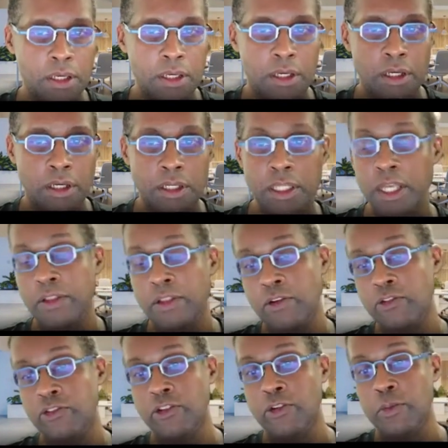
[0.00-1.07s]
Well, that
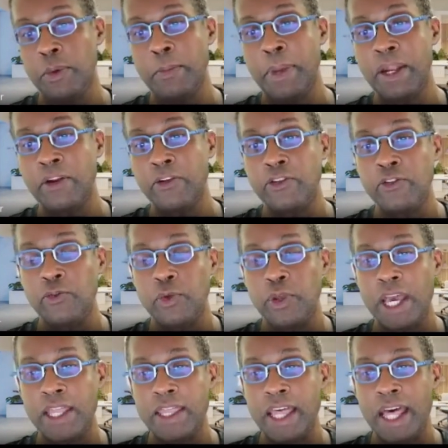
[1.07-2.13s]
looks a little bit better since we
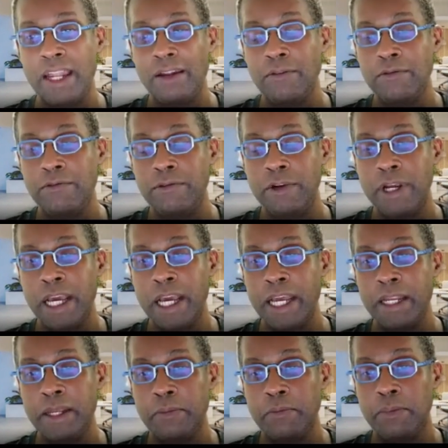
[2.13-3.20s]
had that red
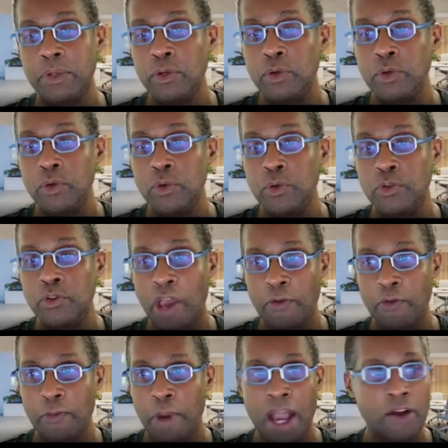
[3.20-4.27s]
and blue type
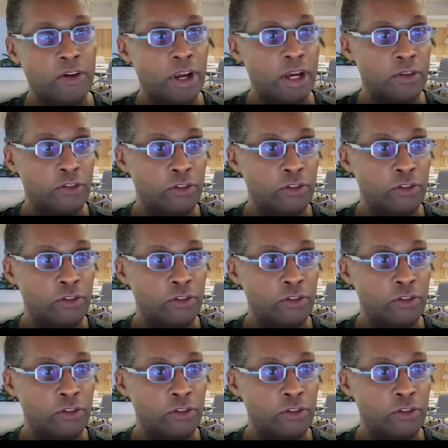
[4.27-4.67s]
of background.